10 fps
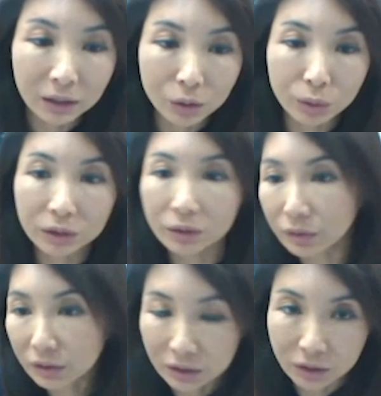interest
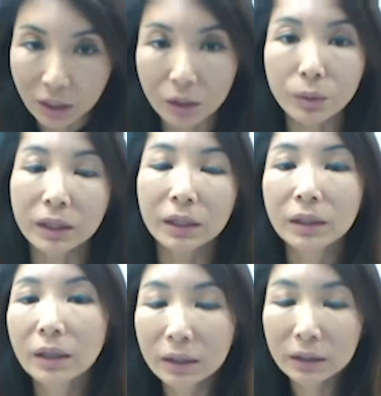versus
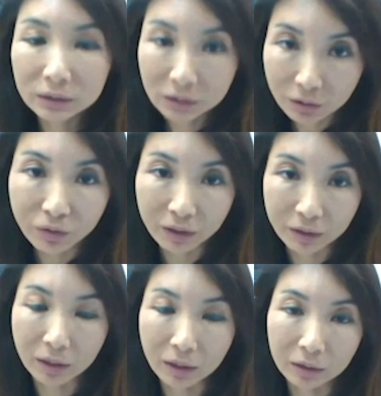equity, stuff
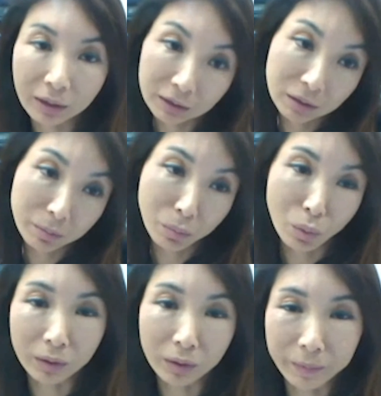like that. That's
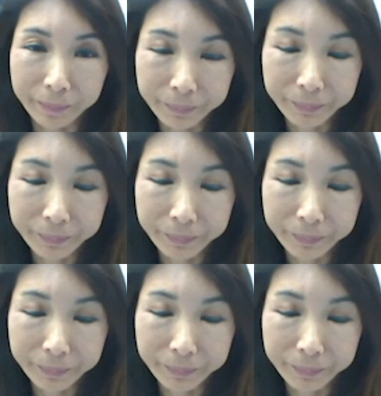important.